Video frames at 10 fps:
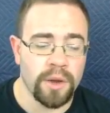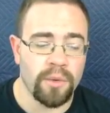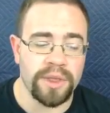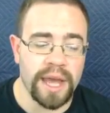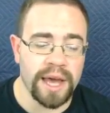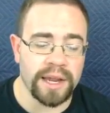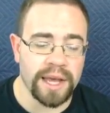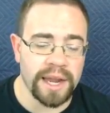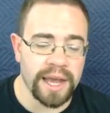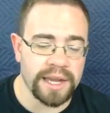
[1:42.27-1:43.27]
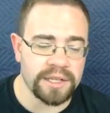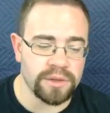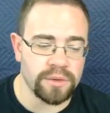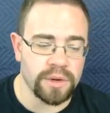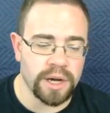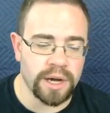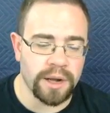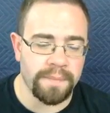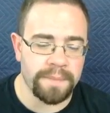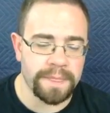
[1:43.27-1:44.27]
when they had kind of had to
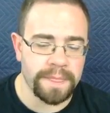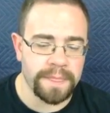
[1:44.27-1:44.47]
um,